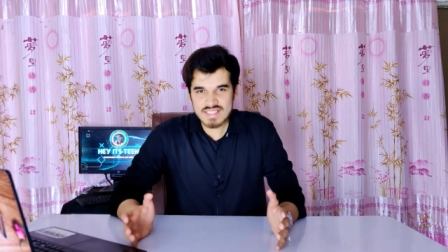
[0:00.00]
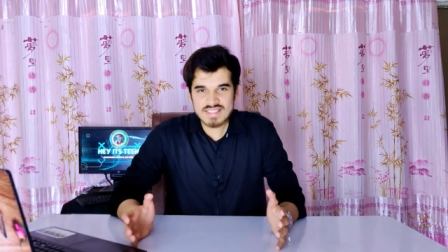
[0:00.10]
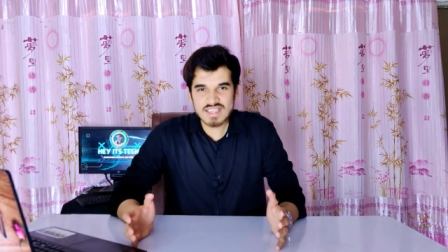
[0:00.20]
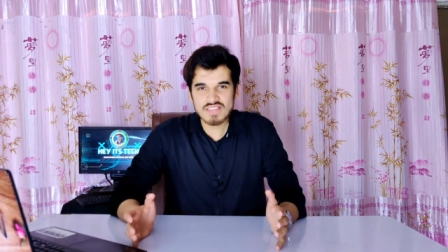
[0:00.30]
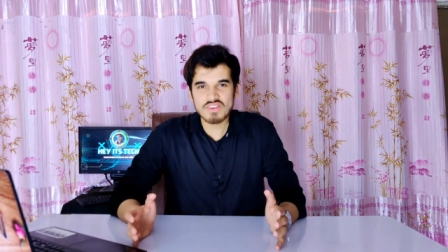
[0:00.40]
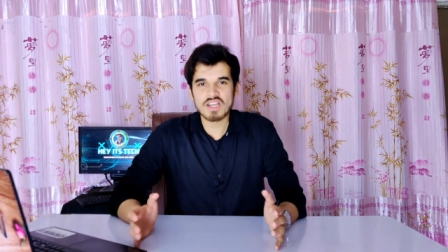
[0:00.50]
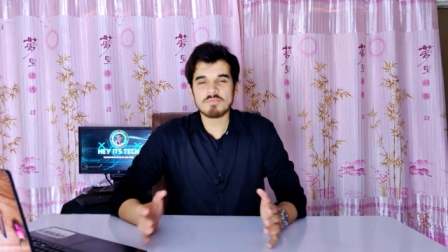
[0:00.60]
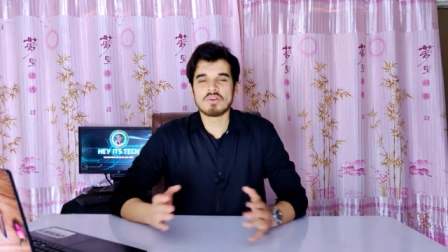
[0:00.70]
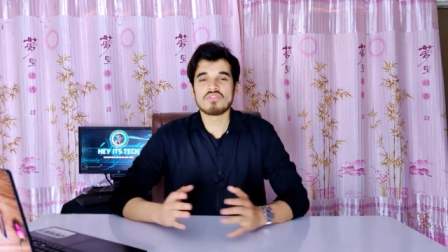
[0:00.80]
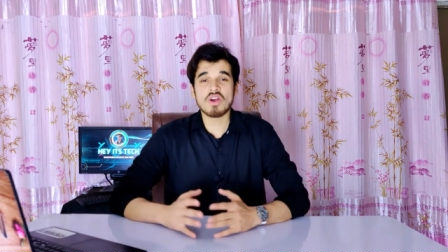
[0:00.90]
This
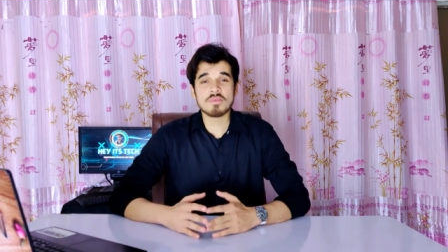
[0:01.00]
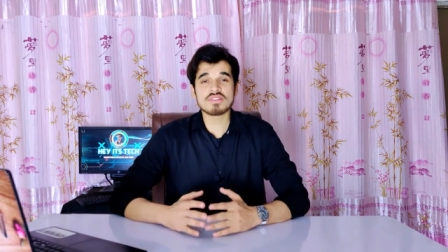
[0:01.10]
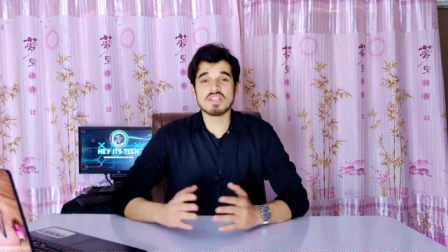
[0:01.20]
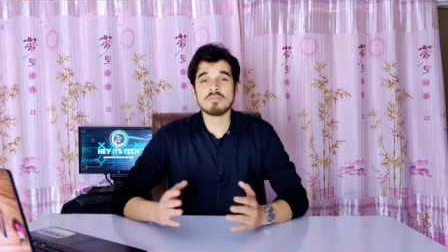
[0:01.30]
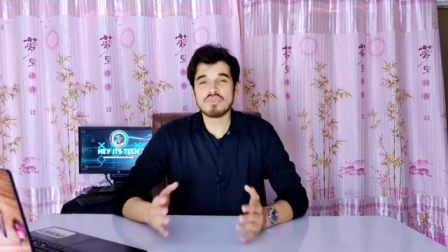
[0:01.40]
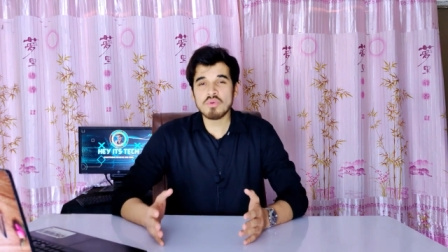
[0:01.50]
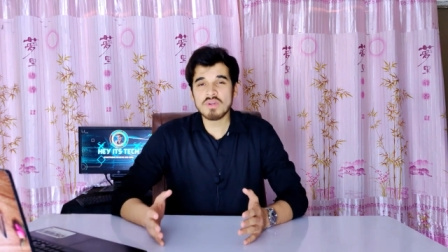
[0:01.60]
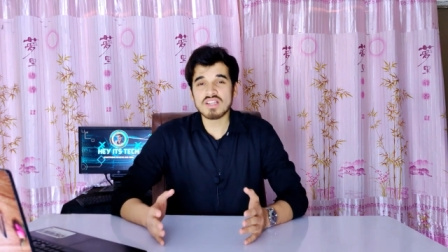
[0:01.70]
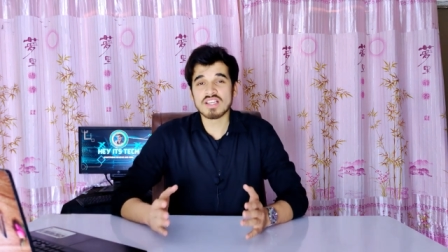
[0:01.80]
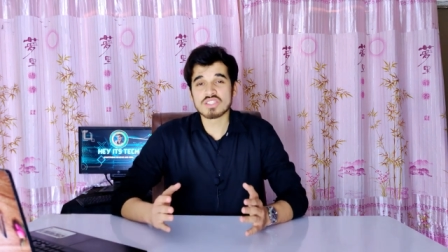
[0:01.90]
significant performance
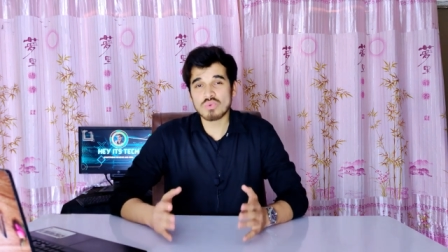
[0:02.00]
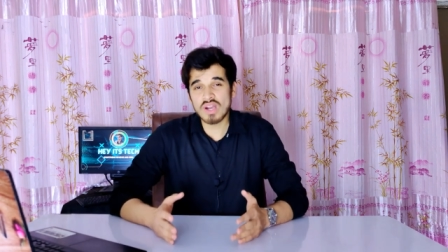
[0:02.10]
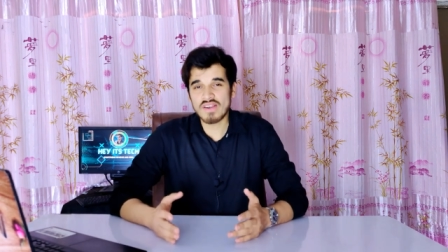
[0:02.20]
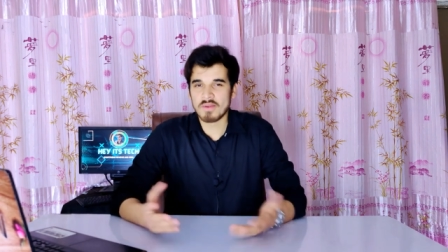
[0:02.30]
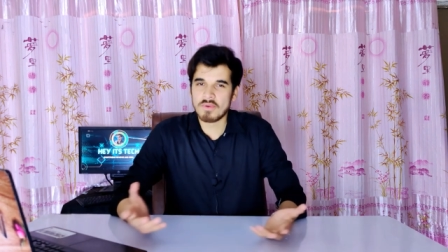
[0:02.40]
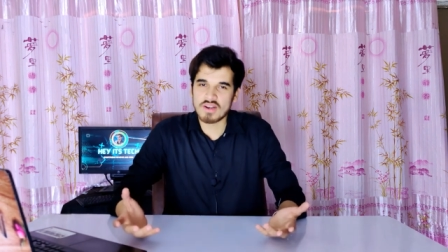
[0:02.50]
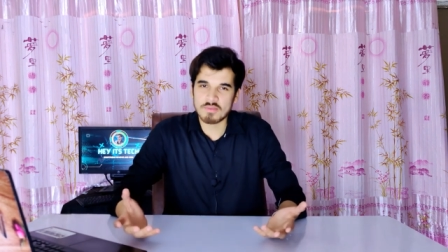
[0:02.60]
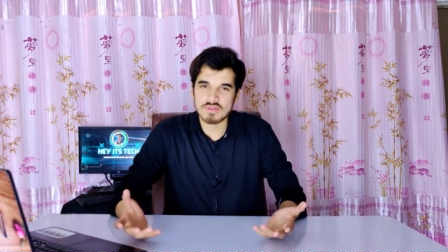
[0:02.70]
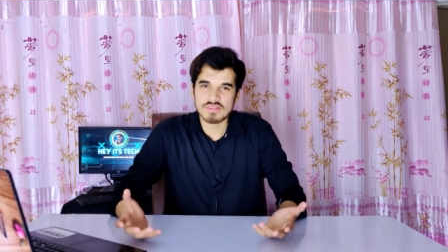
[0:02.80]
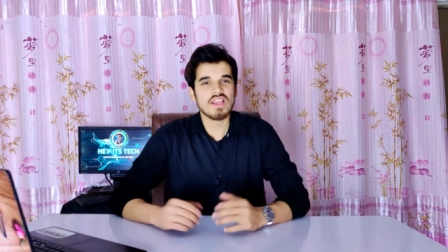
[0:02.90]
improvement is quite
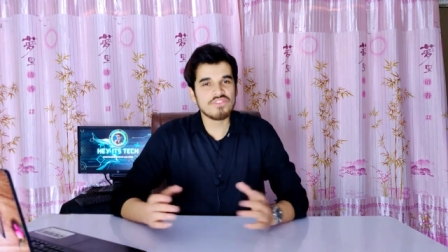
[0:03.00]
remarkable.